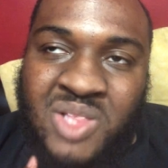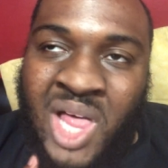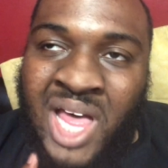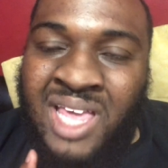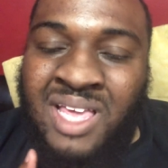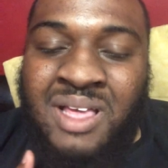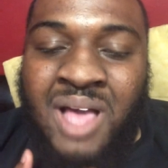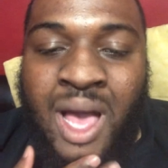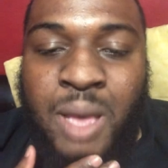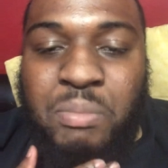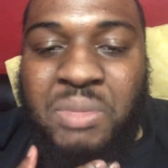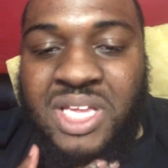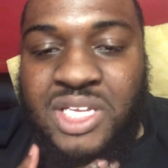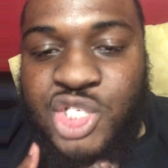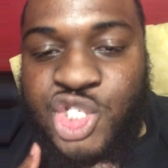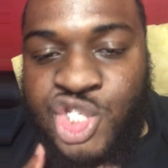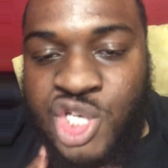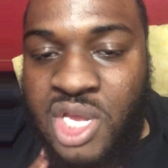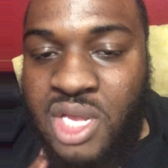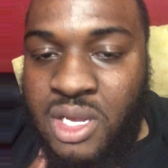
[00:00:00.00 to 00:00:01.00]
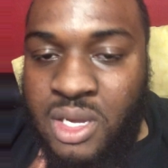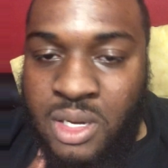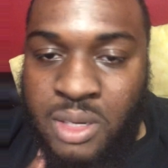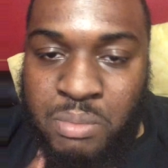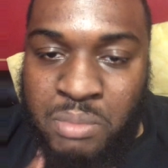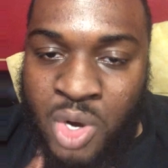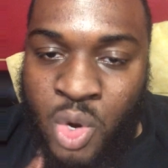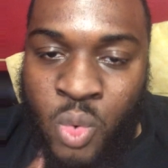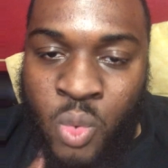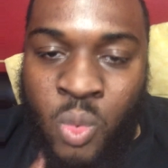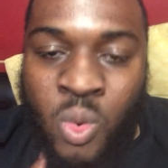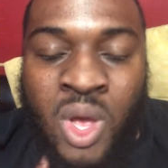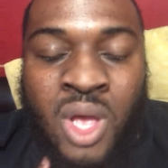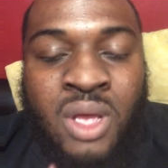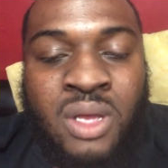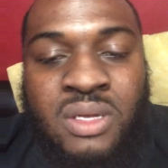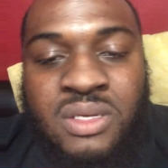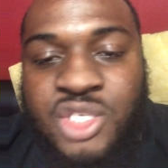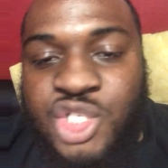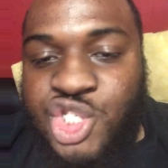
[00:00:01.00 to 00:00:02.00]
like I mean GMO
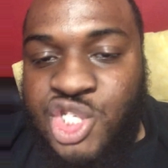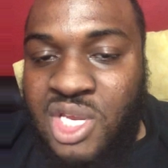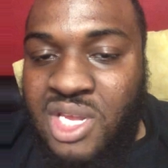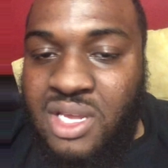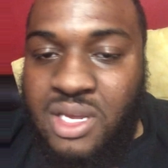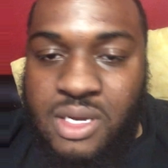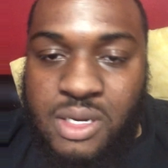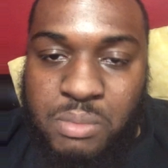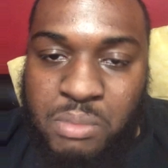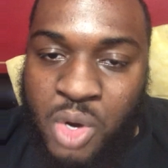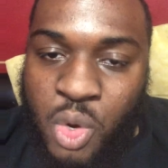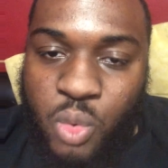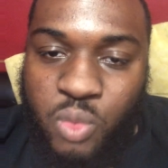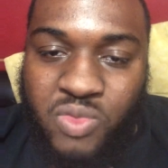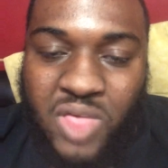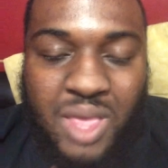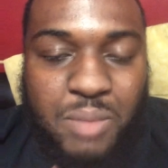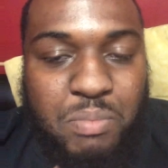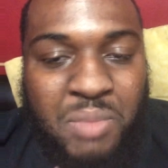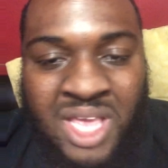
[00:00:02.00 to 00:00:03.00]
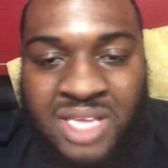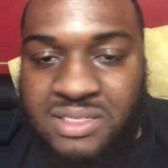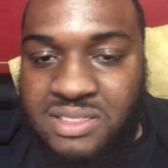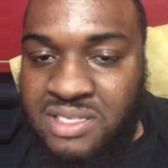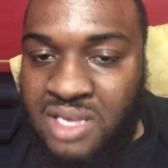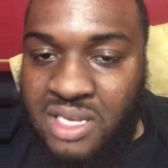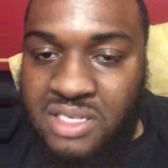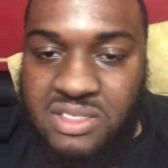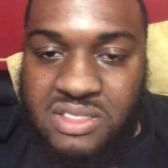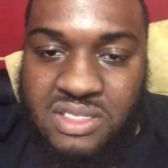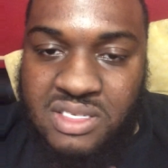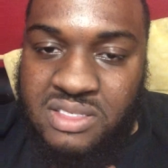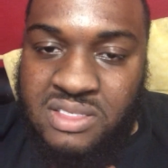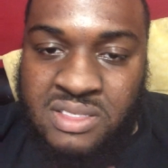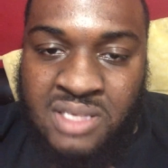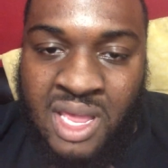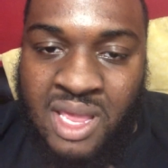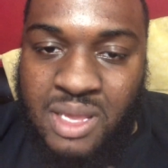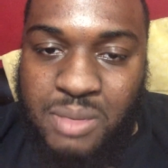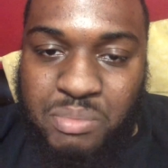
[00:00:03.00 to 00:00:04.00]
GMO they may taste the
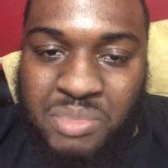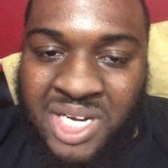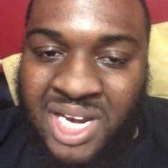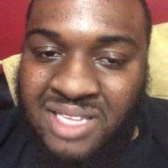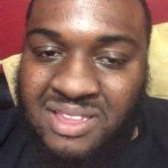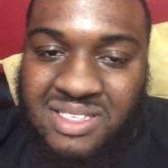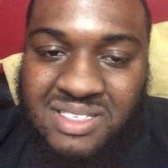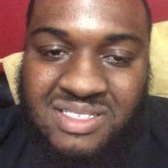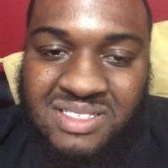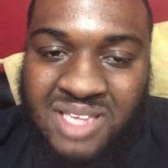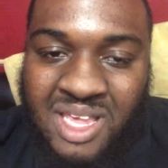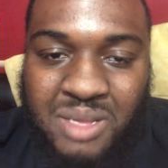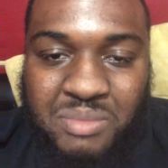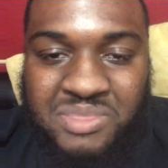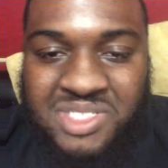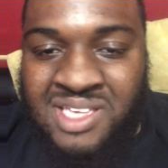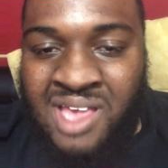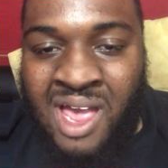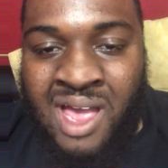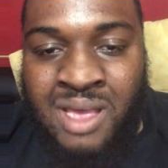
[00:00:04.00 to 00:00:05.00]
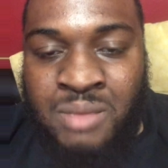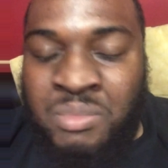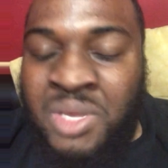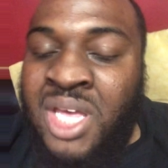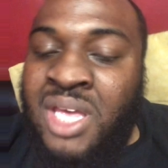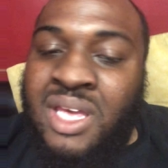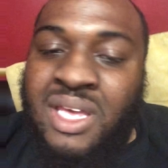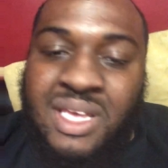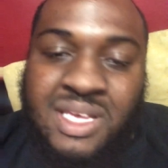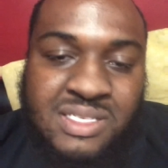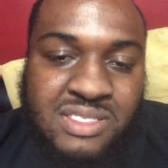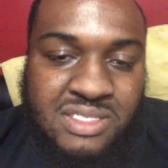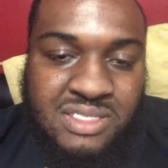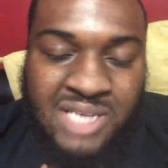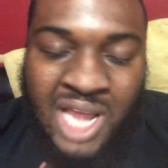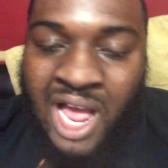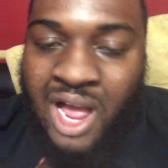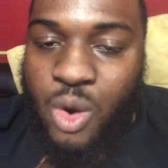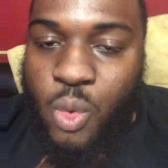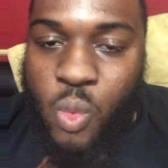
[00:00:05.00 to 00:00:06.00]
same, but at the same time it's
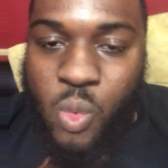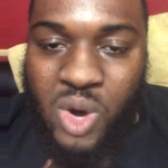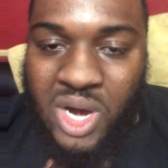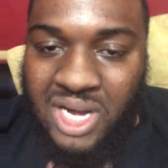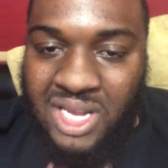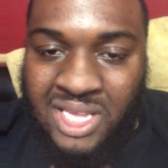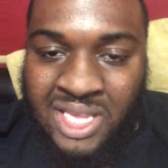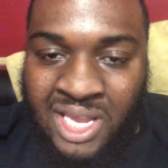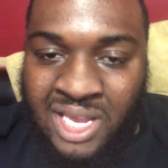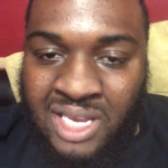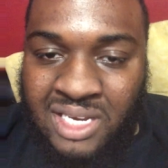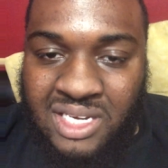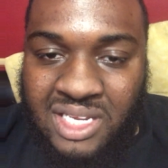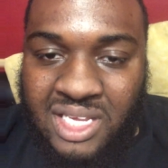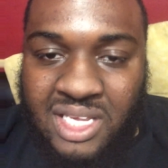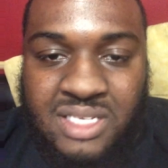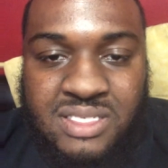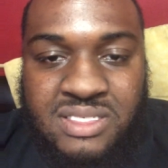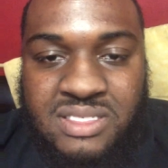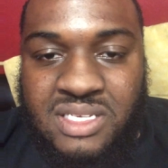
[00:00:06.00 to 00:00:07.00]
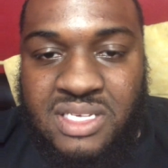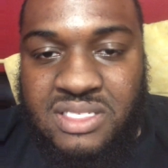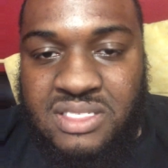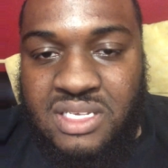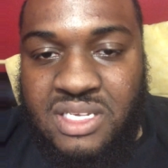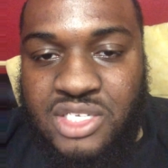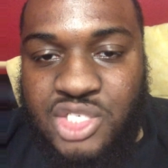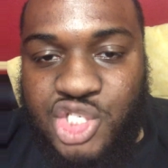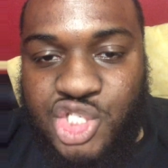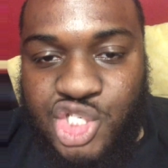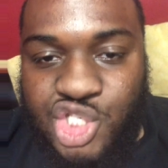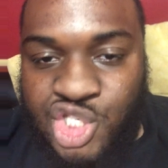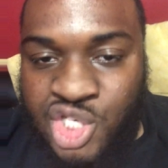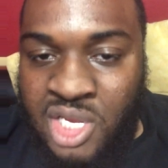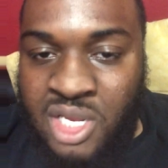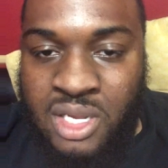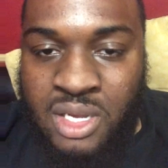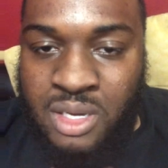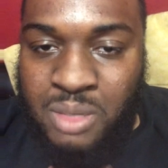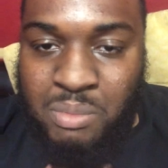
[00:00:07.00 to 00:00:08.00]
not organic. It's it's, it's
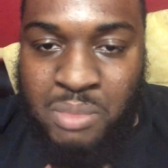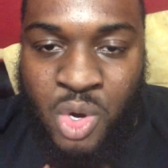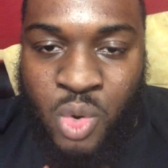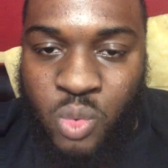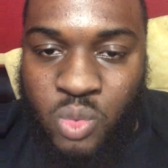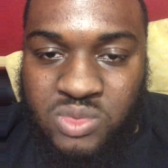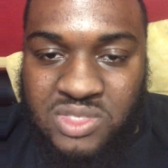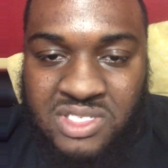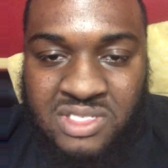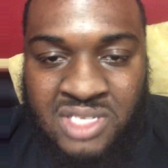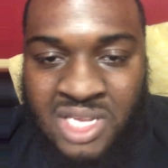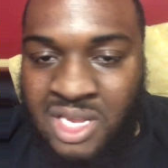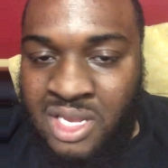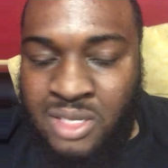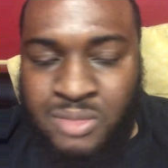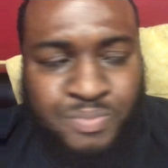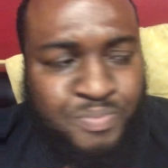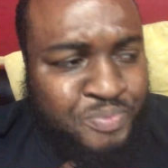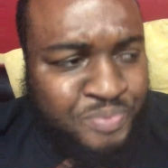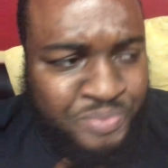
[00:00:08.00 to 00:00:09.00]
GMO. See,